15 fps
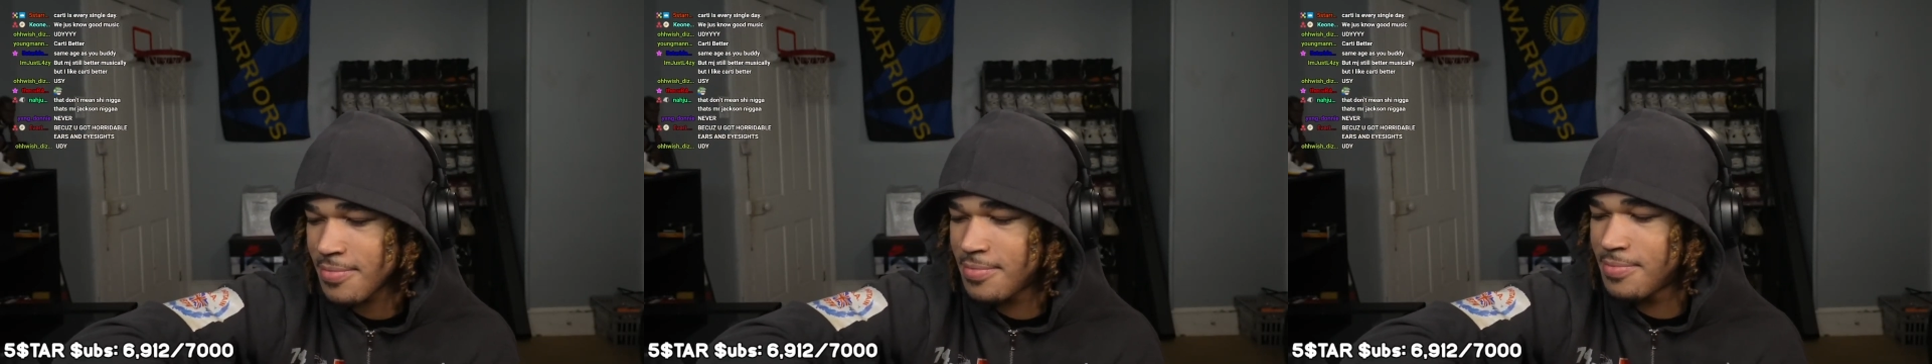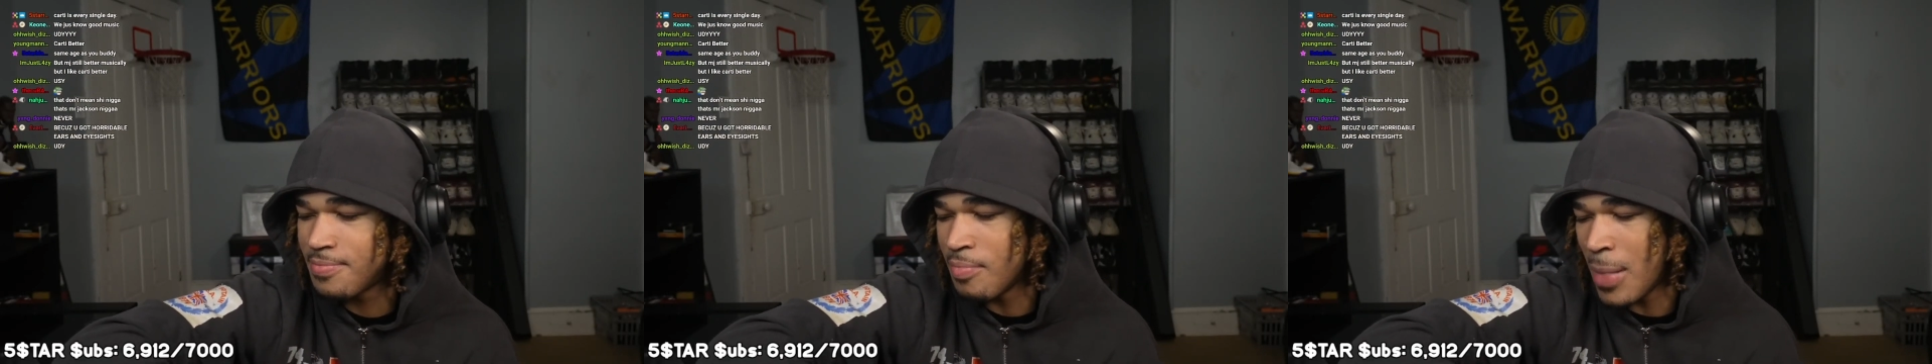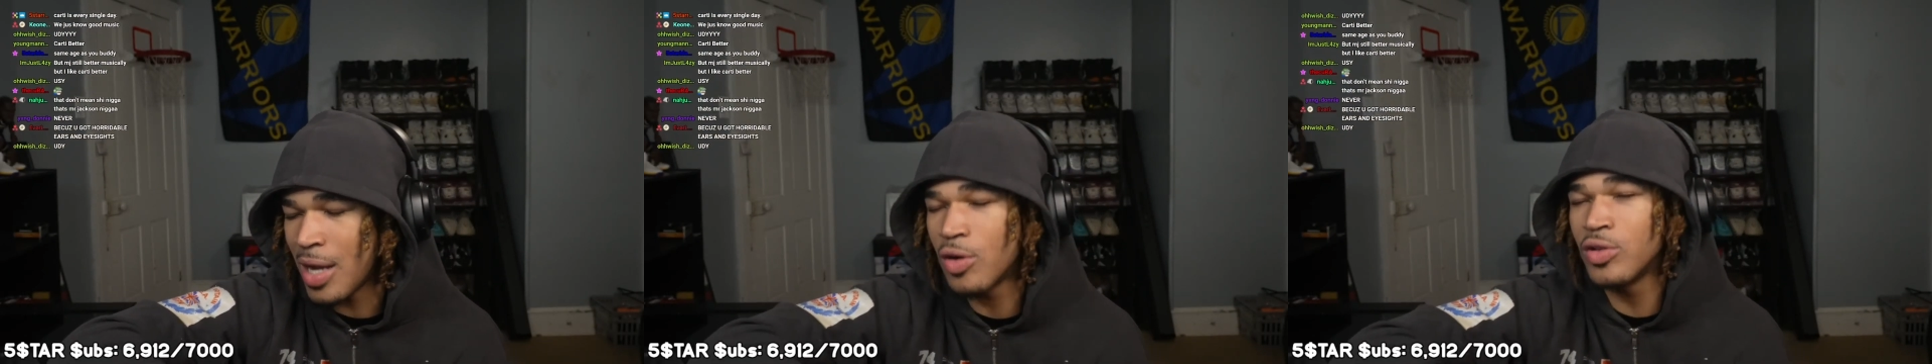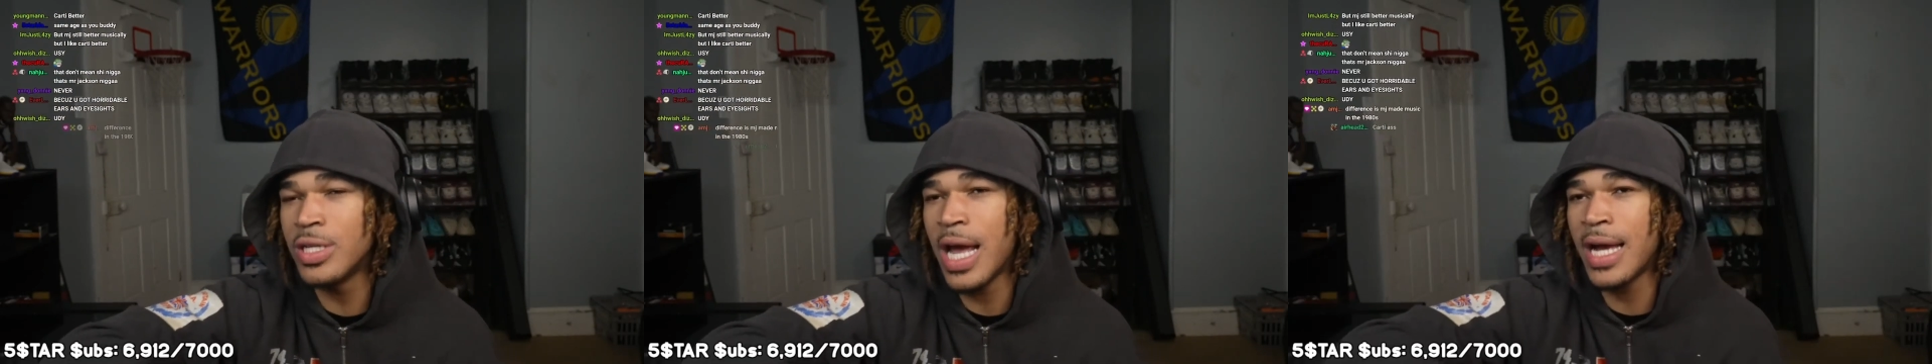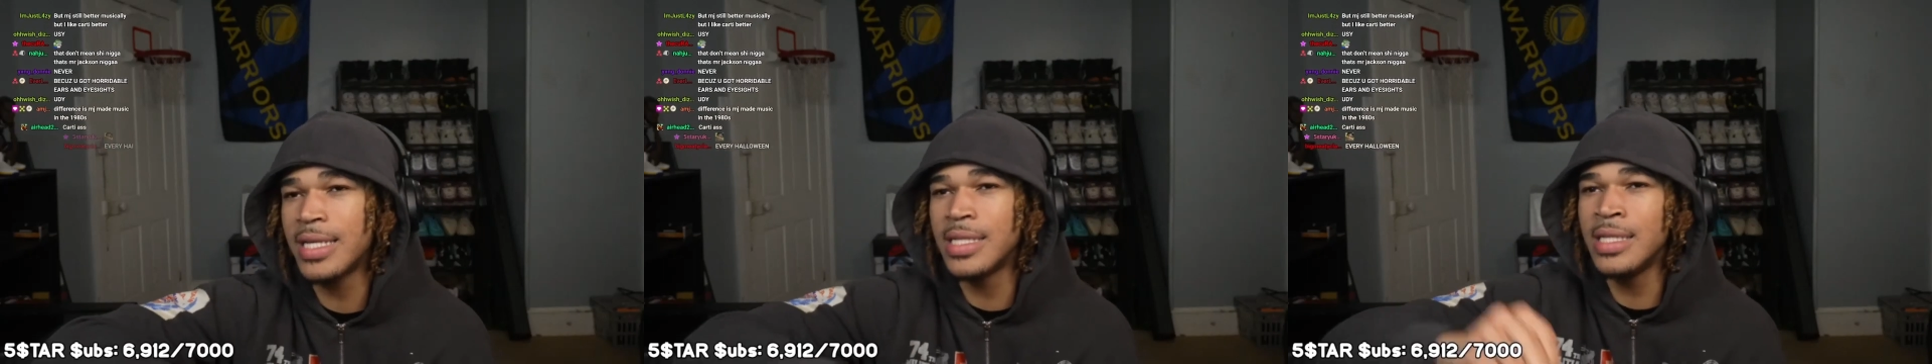Michael
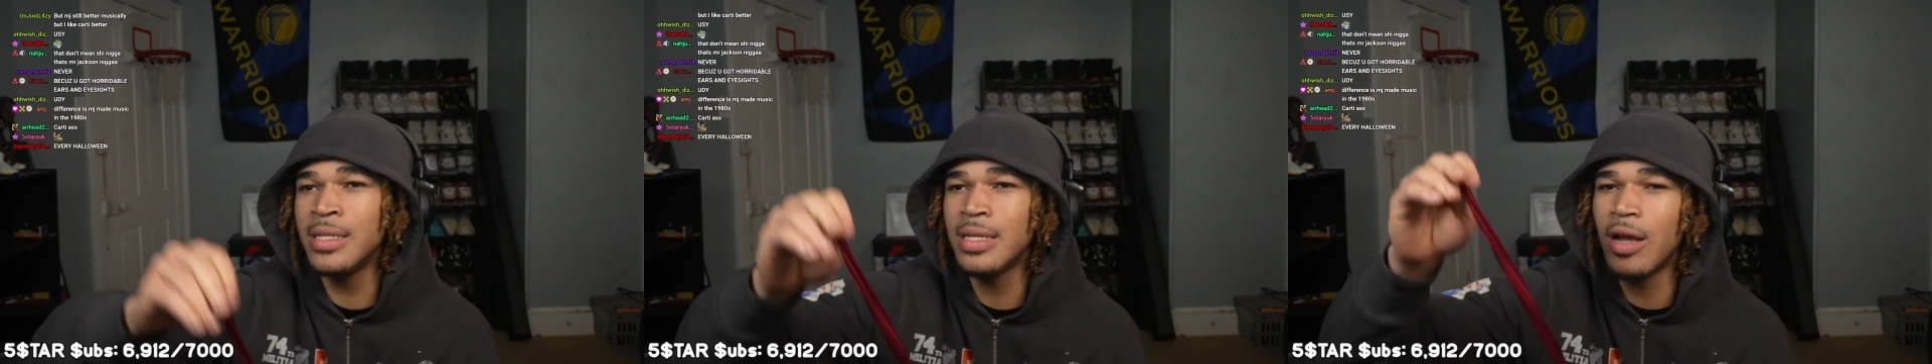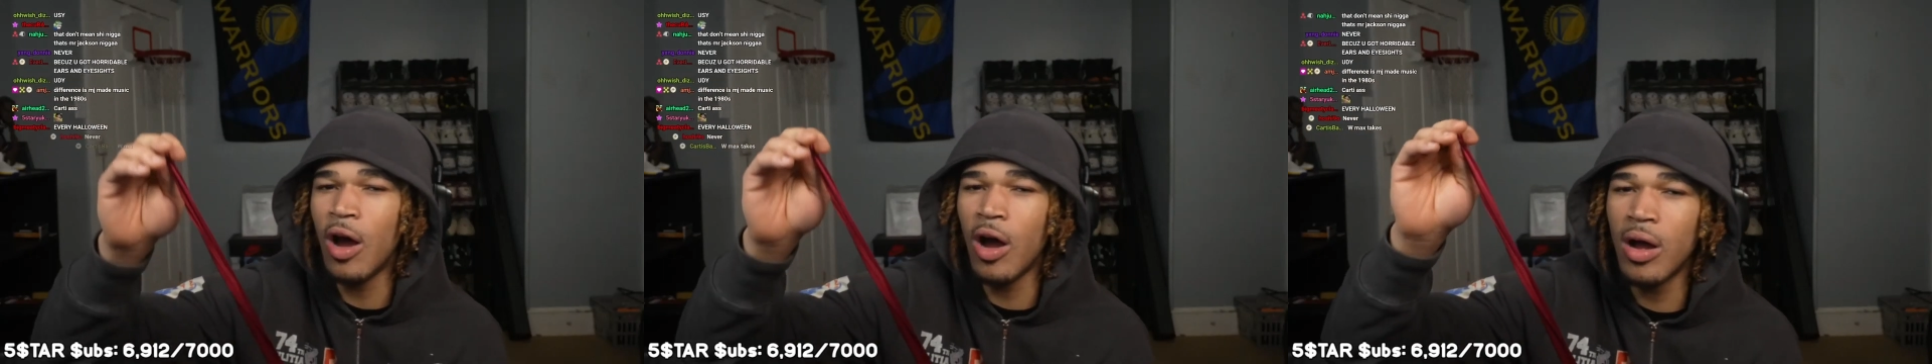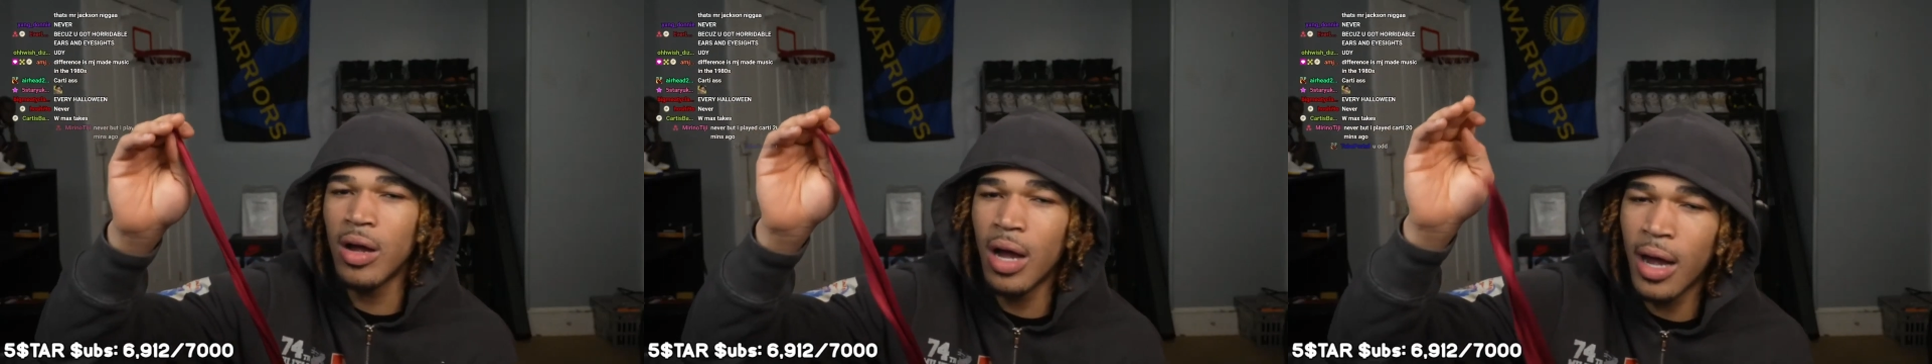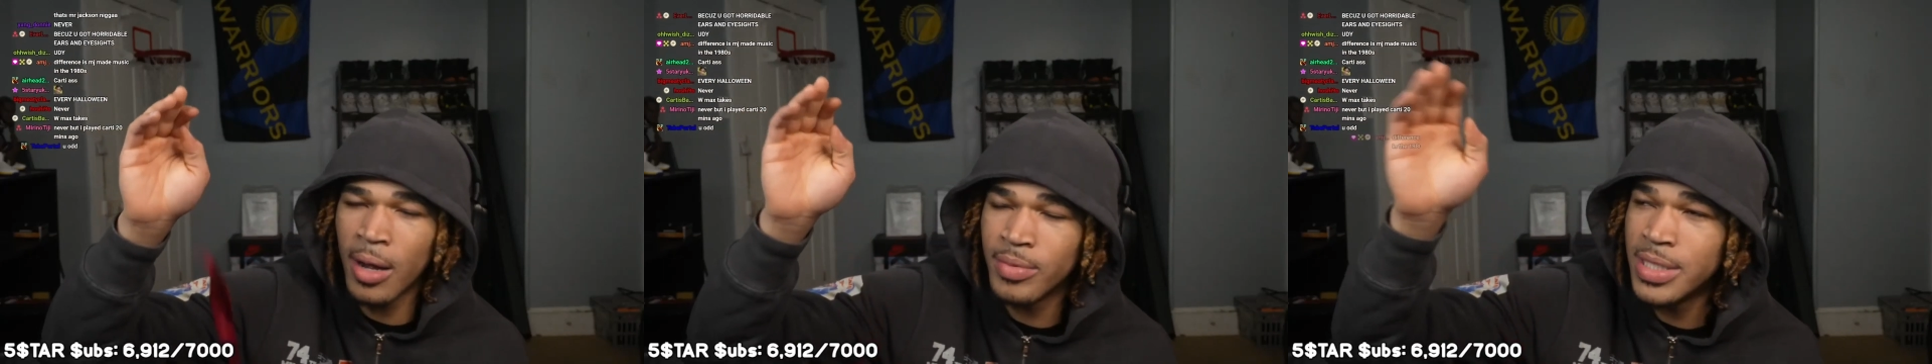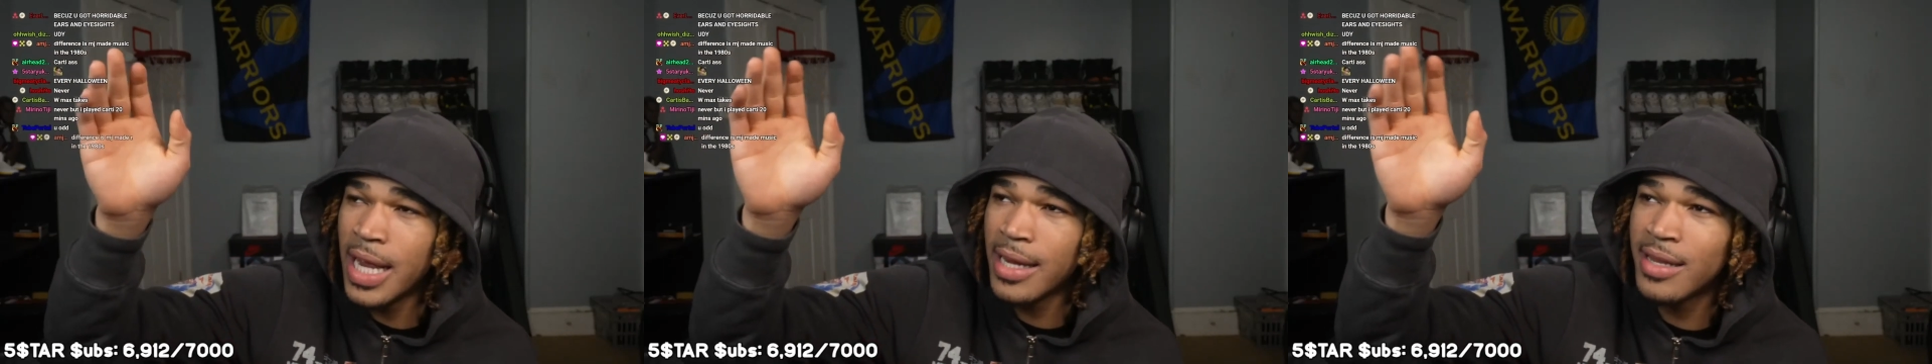Jackson,
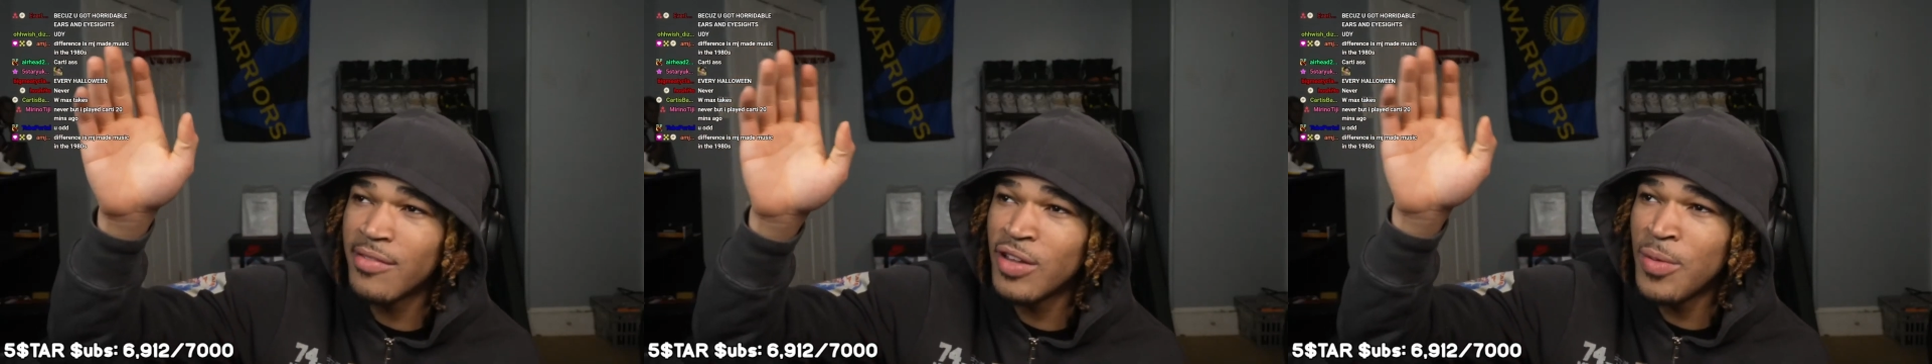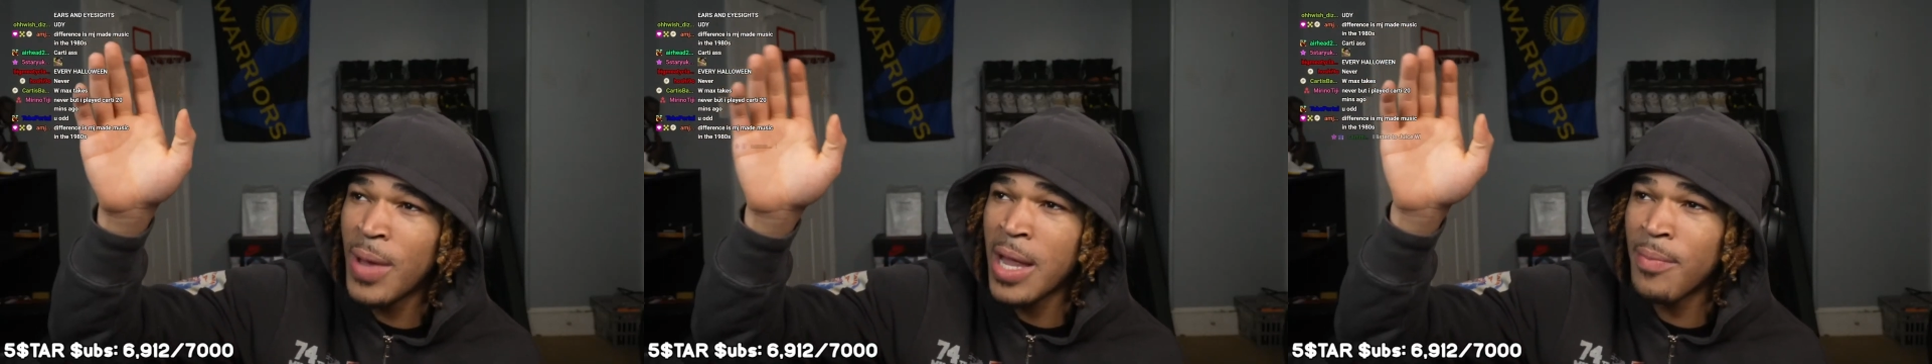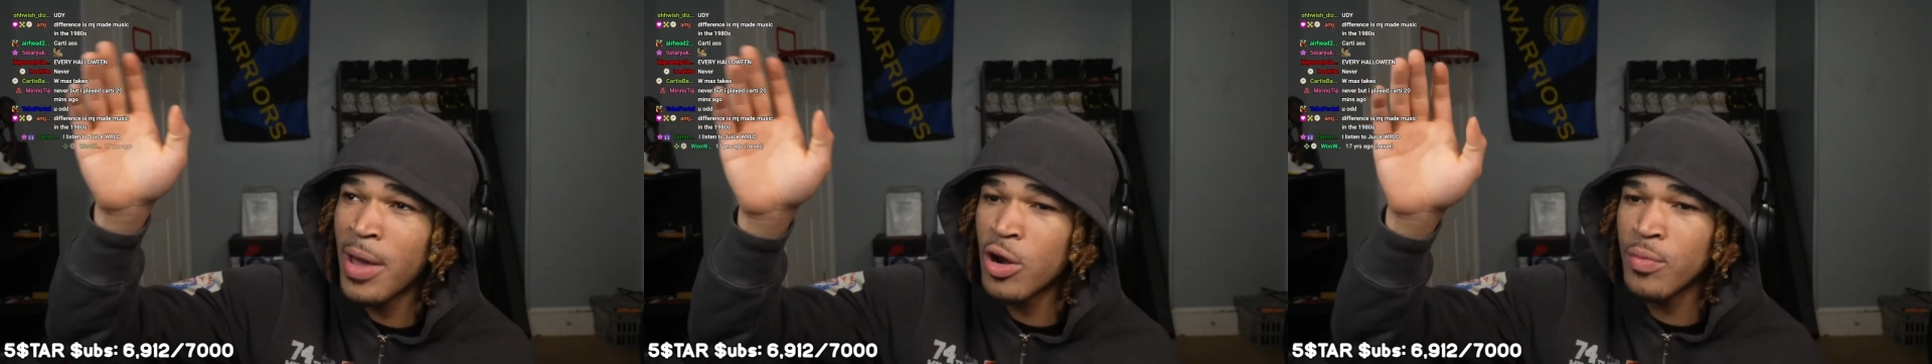objectively make better